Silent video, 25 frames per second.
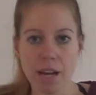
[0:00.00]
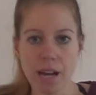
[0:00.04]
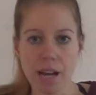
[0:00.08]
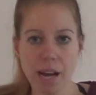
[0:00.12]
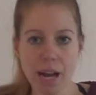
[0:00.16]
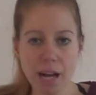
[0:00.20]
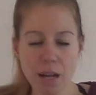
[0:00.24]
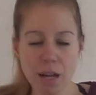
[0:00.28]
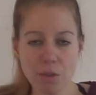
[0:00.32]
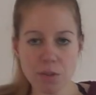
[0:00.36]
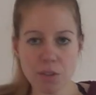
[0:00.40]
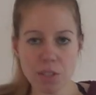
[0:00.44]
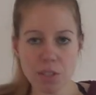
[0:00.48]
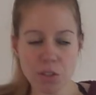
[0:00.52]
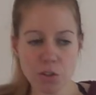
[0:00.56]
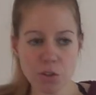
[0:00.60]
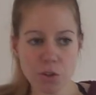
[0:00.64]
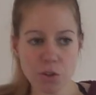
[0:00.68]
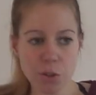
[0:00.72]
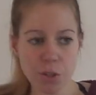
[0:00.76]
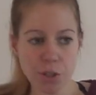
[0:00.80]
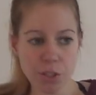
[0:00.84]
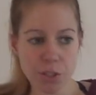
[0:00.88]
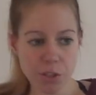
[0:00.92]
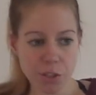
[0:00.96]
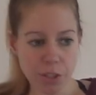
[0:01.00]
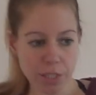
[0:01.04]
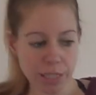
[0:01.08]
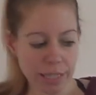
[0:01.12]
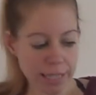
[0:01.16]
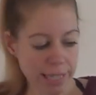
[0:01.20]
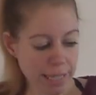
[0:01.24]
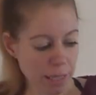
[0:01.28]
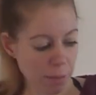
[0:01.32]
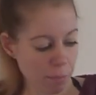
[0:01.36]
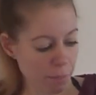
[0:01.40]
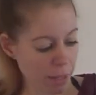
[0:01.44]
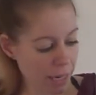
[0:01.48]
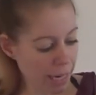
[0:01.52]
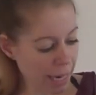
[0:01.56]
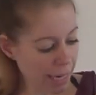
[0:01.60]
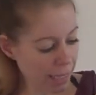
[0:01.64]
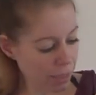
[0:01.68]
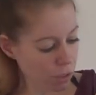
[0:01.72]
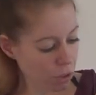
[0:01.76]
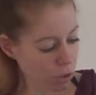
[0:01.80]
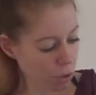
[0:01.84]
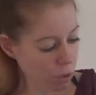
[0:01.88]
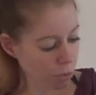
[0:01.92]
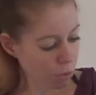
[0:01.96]
Owls enjoy cuddling, but
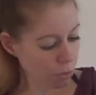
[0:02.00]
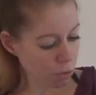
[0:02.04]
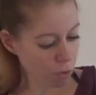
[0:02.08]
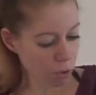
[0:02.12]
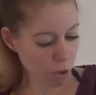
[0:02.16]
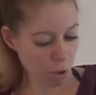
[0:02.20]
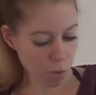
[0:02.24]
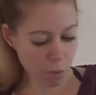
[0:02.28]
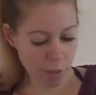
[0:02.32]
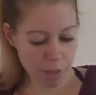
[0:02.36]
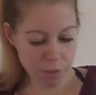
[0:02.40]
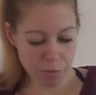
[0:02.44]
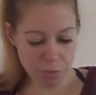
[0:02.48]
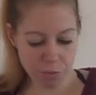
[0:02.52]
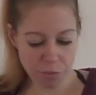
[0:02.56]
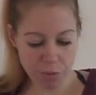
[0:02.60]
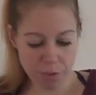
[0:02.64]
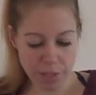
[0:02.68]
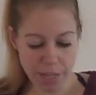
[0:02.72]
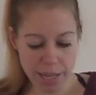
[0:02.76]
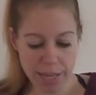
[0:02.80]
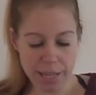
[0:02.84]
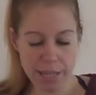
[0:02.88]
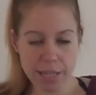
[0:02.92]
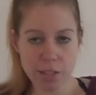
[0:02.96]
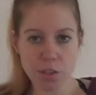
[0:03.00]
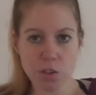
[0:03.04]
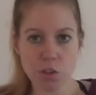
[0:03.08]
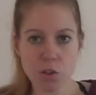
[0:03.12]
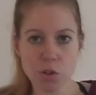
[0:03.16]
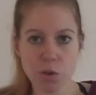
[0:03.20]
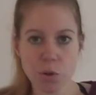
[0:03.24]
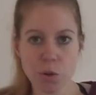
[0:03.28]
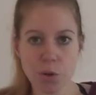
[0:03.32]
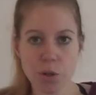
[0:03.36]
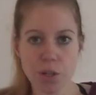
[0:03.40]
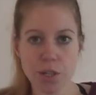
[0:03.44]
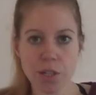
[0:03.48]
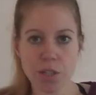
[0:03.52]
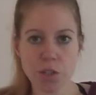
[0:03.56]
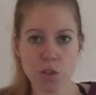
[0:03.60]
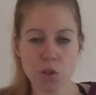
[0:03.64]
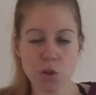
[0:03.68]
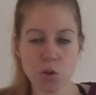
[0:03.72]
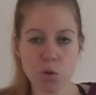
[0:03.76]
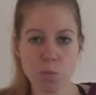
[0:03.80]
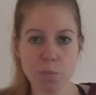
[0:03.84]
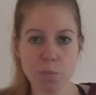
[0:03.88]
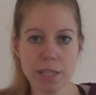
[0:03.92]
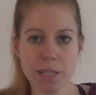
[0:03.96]
I don't know if they enjoy
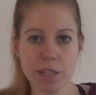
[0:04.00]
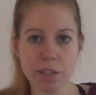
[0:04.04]
to